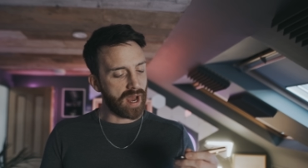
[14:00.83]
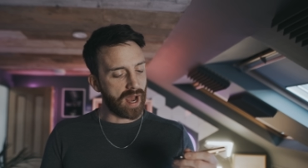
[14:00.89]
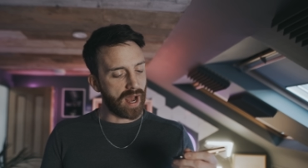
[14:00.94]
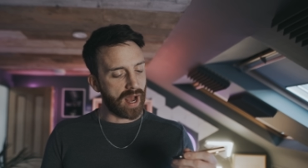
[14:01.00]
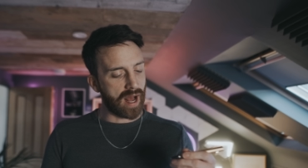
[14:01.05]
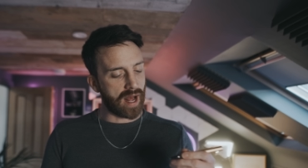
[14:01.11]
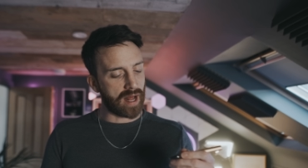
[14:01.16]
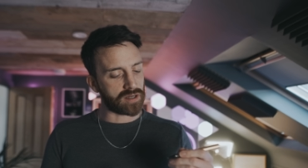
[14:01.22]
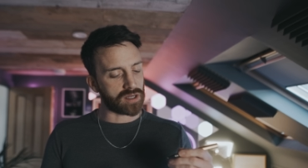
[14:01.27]

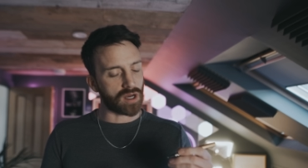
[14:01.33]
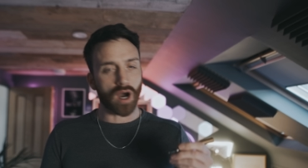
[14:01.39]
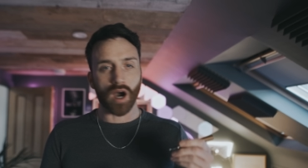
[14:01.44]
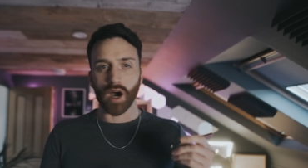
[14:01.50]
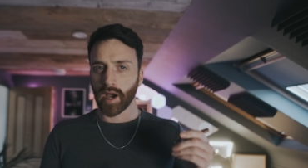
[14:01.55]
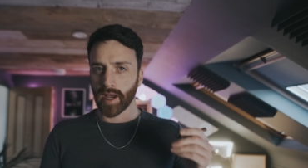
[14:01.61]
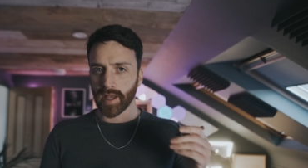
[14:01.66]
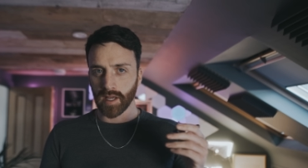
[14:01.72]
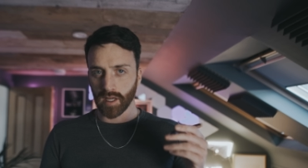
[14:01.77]
And
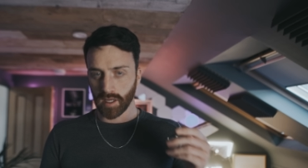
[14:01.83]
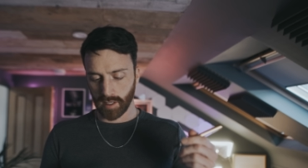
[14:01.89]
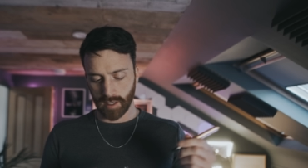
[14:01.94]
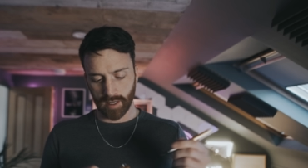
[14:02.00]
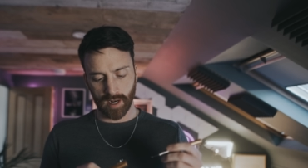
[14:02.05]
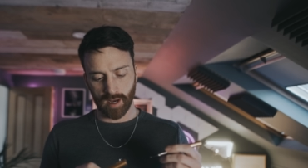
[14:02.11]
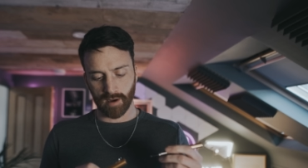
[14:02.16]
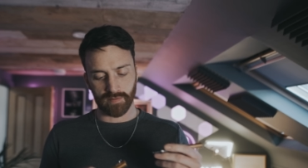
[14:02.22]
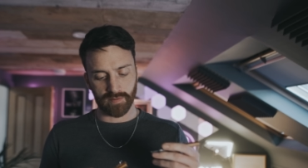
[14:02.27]
I
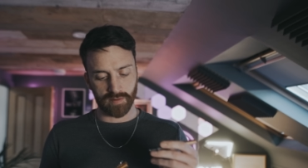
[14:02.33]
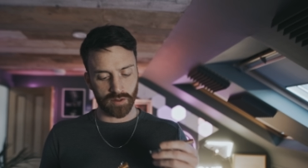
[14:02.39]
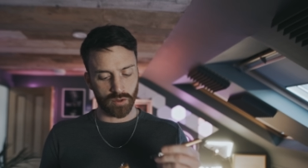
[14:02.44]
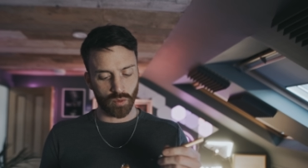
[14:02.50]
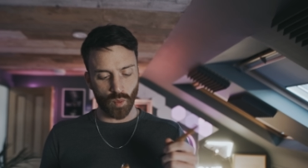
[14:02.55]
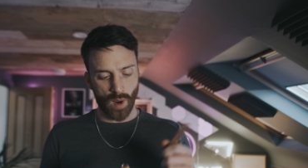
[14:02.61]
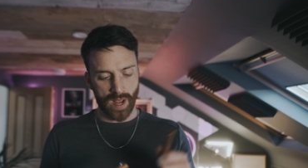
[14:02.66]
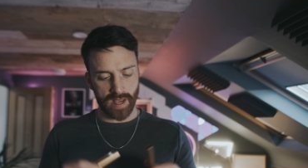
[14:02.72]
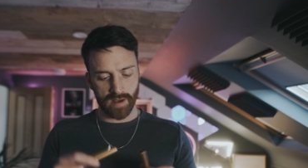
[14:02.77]
love the
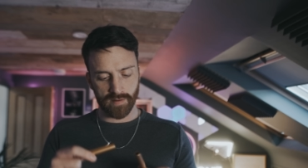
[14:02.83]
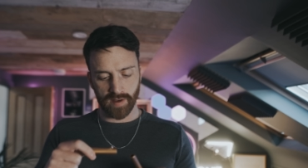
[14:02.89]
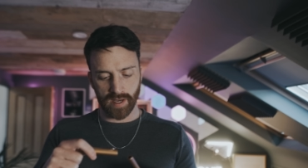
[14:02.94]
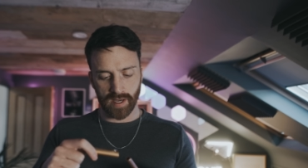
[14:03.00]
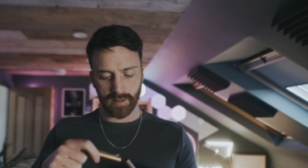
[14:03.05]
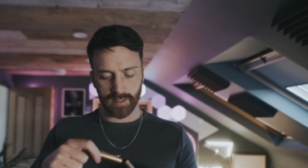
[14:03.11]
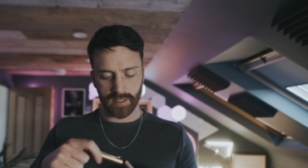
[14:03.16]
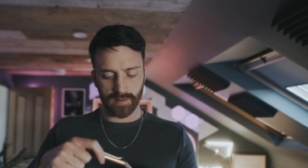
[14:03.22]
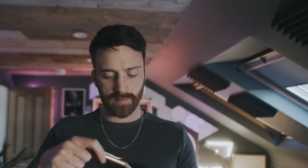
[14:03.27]
weight of
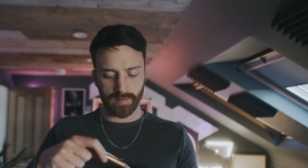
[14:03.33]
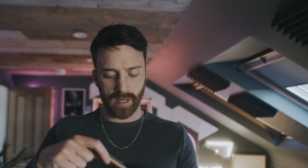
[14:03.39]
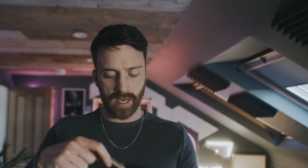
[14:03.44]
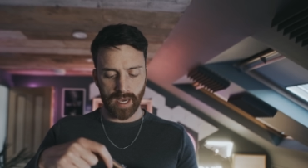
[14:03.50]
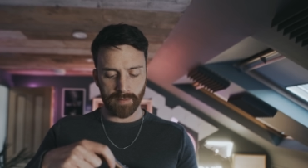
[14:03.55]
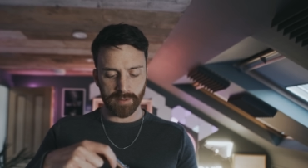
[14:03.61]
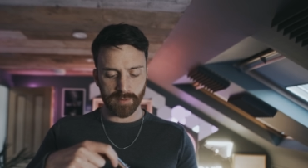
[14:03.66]
it, um,